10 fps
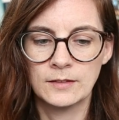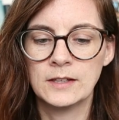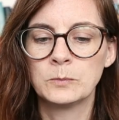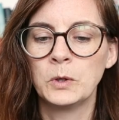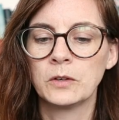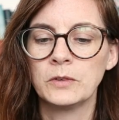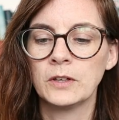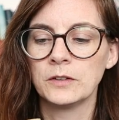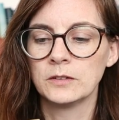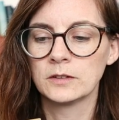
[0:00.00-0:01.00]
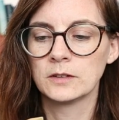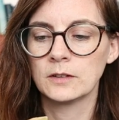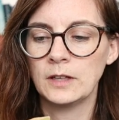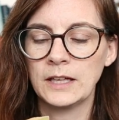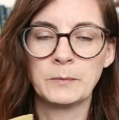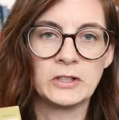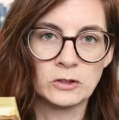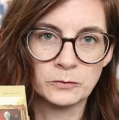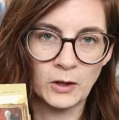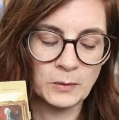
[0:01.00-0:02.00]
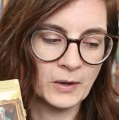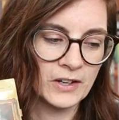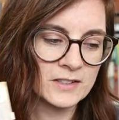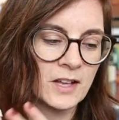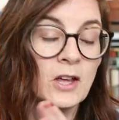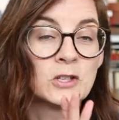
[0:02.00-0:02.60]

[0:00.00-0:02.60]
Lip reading: this book feels like it might just fall apart.